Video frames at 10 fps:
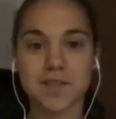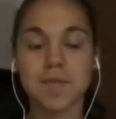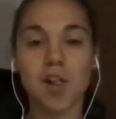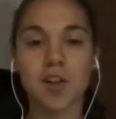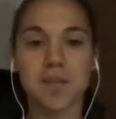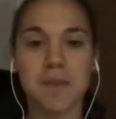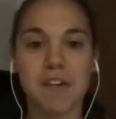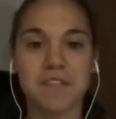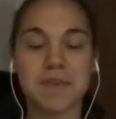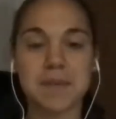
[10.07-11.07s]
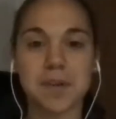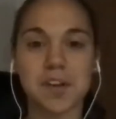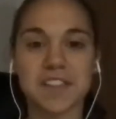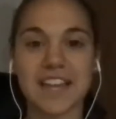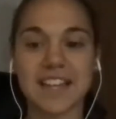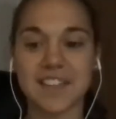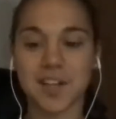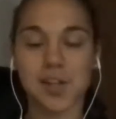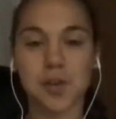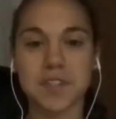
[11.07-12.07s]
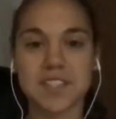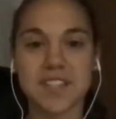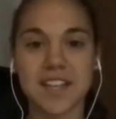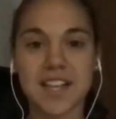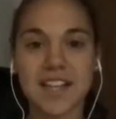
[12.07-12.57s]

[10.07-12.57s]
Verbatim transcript: smaller amount of people and like the close,